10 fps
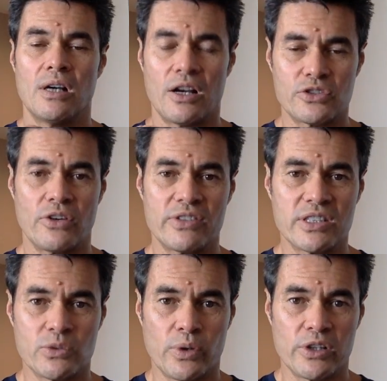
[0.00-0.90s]
are
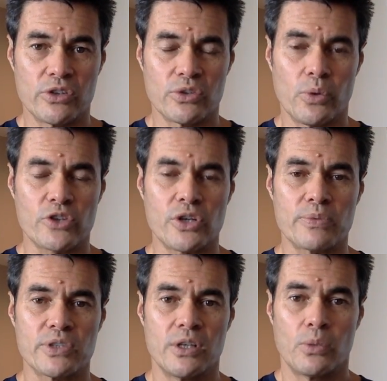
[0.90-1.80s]
services where you're using
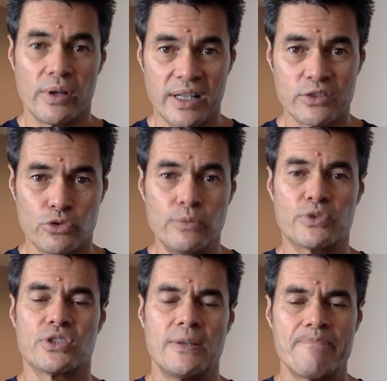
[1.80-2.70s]
workshops, where there's
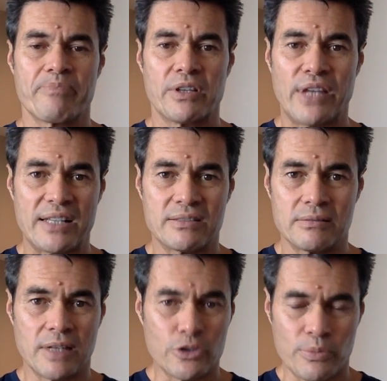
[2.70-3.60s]
groups, that's
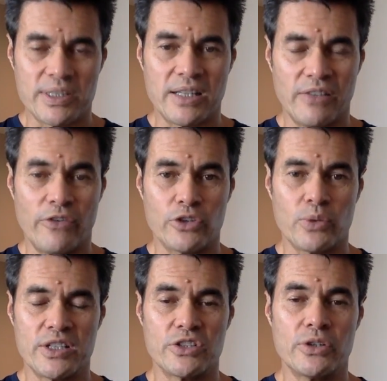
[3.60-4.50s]
100% the first
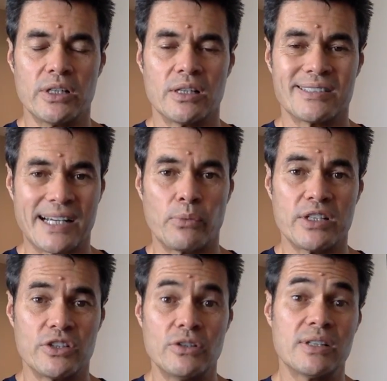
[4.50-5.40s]
way to do it. Second way
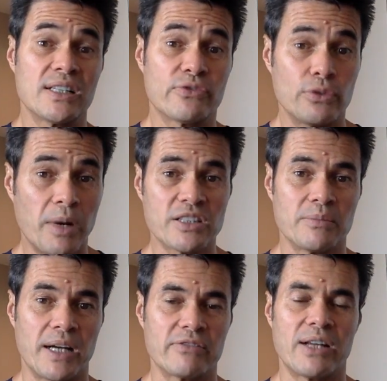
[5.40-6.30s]
to do it is through a
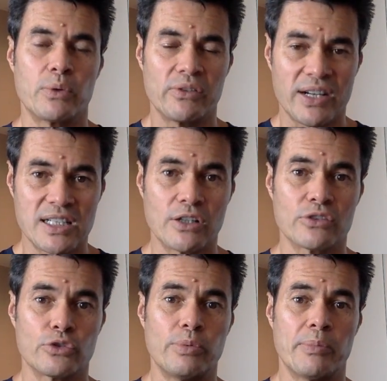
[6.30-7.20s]
mastermind, right? Where you've actually got
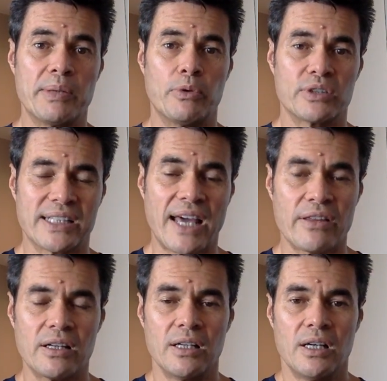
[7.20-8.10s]
a group of people
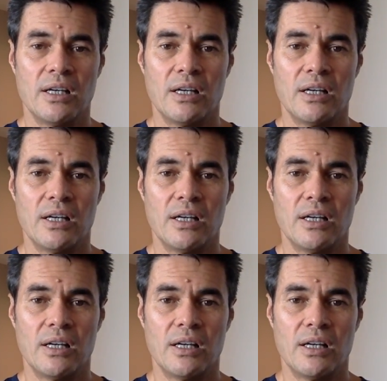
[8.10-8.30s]
together